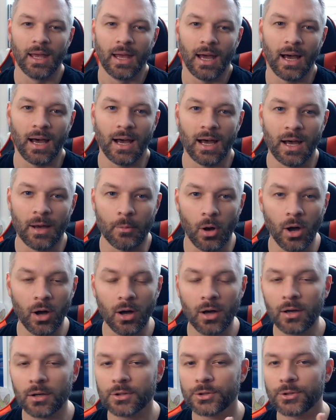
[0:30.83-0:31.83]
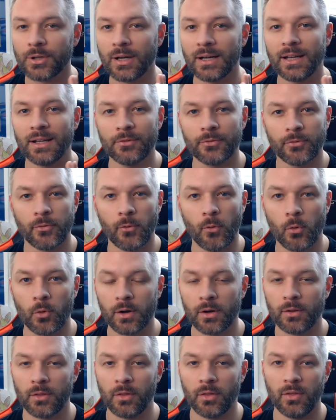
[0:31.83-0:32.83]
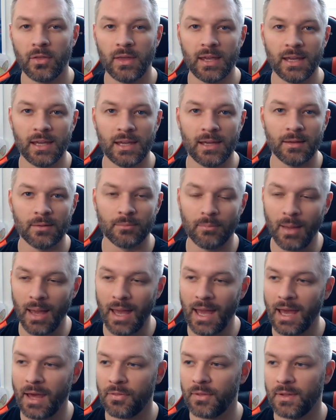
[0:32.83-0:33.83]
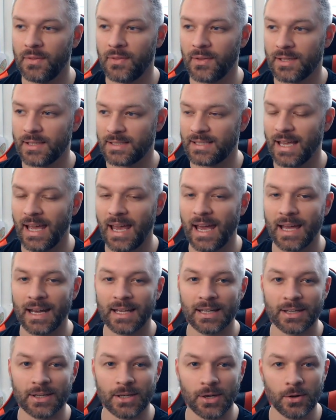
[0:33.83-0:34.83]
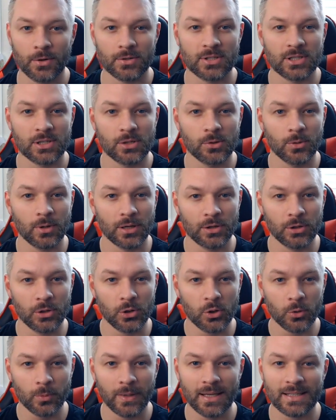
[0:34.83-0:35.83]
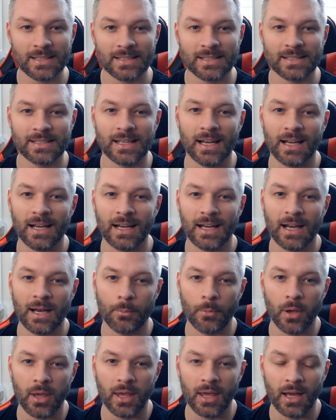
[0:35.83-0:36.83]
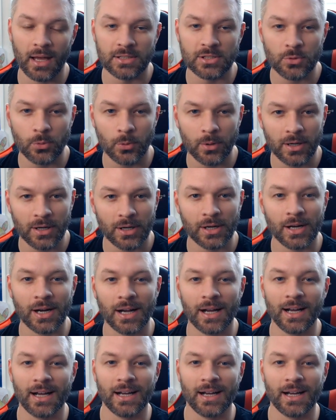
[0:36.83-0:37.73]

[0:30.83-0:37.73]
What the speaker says: All credit for the math and the data goes to Anubis on Twitter